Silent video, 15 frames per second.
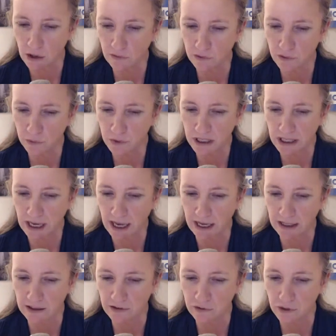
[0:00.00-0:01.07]
over the
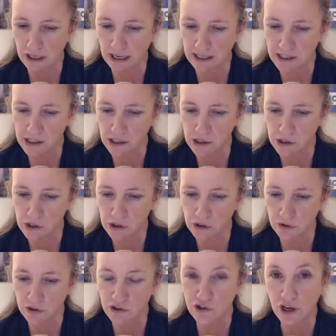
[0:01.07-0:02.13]
weekend relating
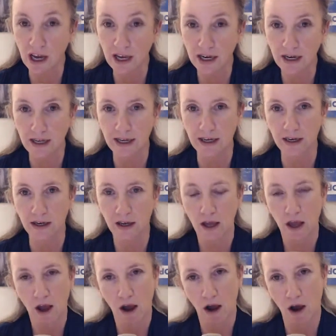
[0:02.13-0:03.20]
to the jailing
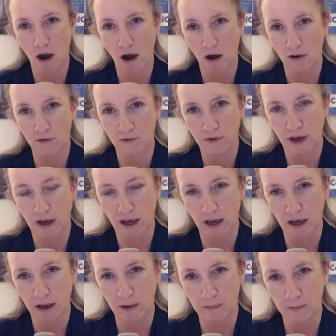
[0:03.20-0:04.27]
of
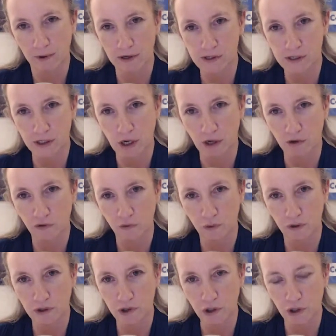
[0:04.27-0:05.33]
a person on
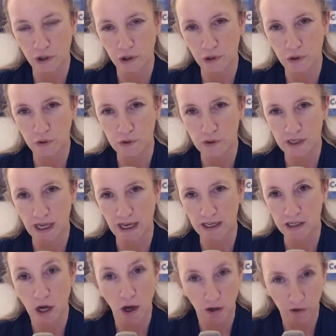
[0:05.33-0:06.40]
Twitter who said
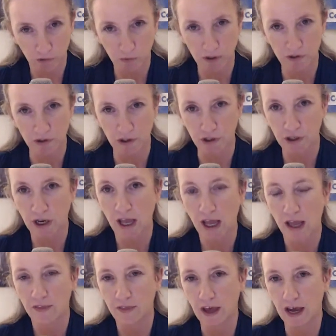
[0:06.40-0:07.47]
on Twitter
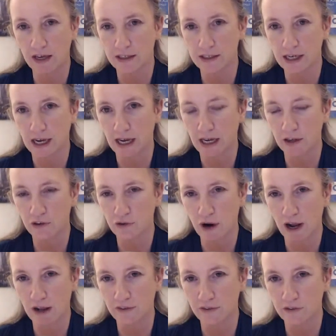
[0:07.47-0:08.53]
that a
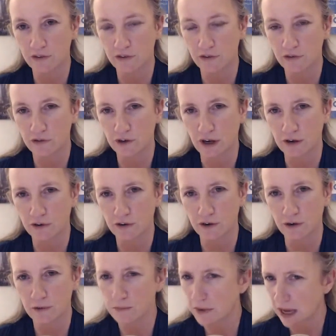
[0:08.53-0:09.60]

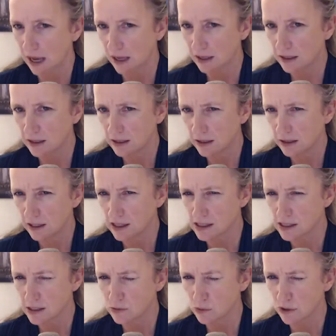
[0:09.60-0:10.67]
transgender man,
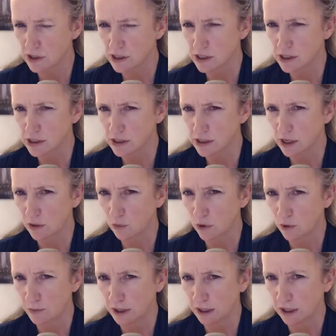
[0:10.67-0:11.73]
was a
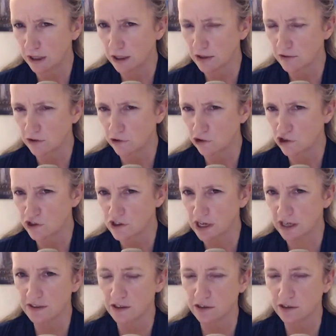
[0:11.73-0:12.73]
woman. So she said that.